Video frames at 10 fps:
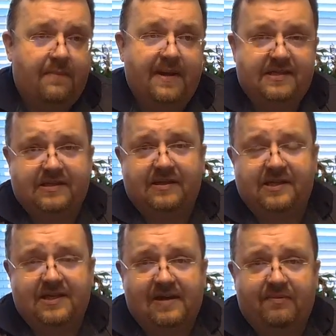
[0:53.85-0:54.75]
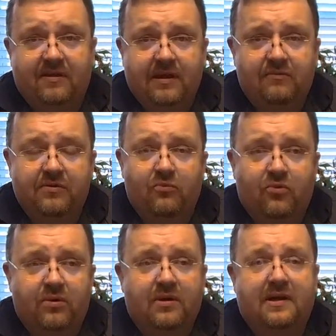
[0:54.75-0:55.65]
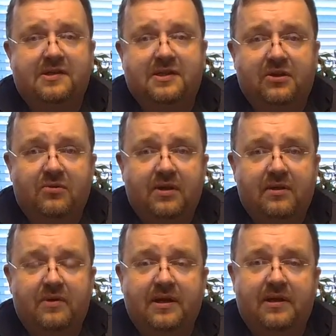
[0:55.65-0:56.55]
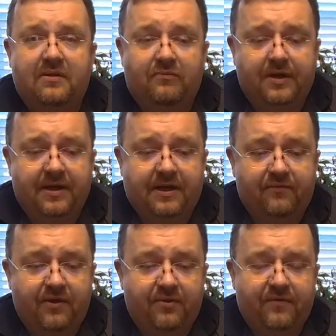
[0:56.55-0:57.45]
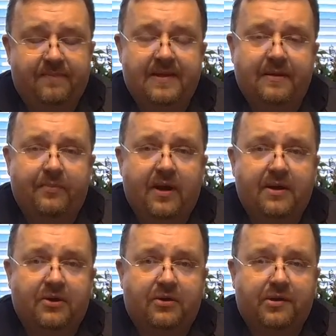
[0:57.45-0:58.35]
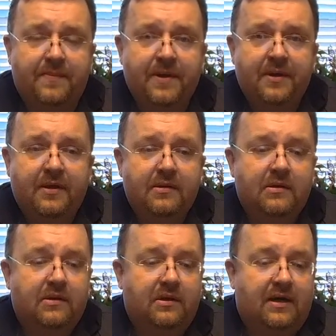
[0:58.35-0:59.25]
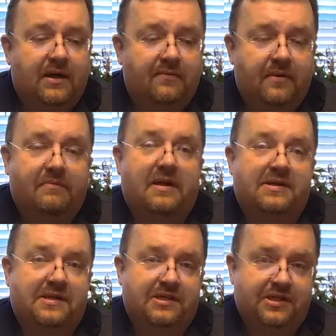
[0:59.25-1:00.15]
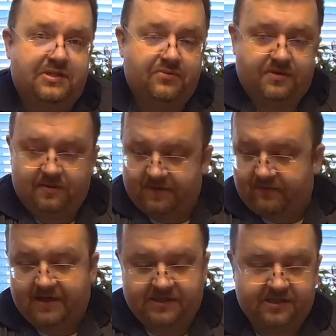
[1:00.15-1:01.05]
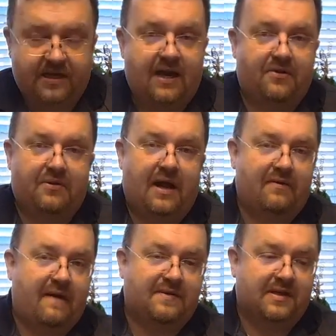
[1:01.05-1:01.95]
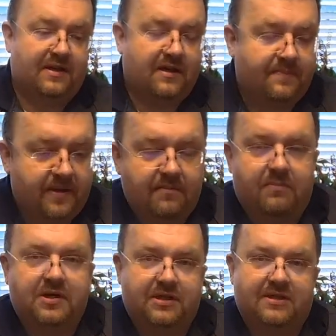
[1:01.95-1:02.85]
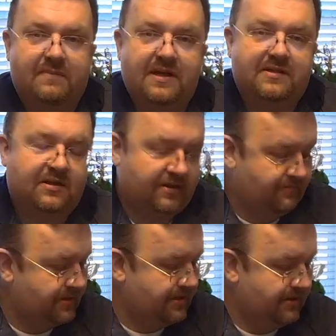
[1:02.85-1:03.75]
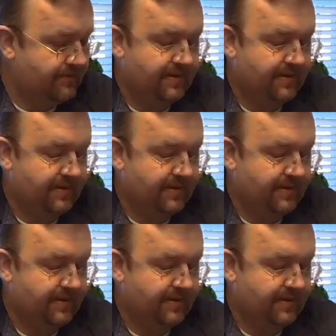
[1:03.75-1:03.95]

Basically, same thing with more security. We're gonna configure a VPN protocol. I'm gonna suggest you some devices and how I've set it up and the budgets basically we're dealing